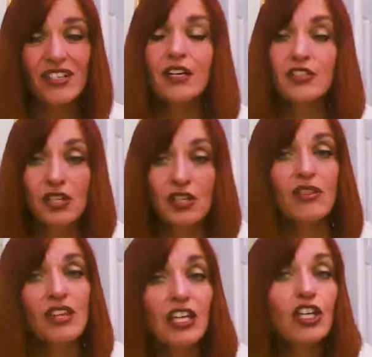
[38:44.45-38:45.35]
to the
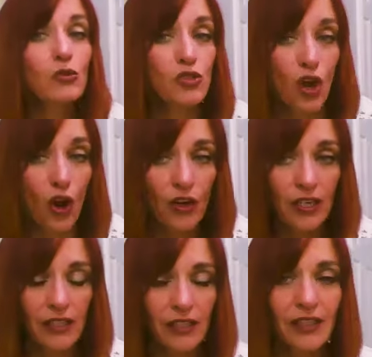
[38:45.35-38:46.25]
thing you
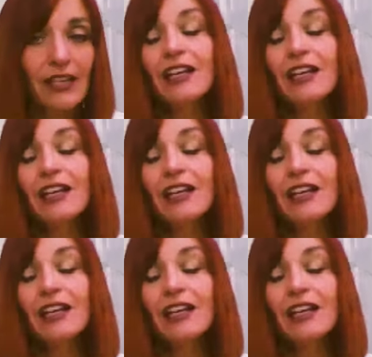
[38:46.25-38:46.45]
targeted.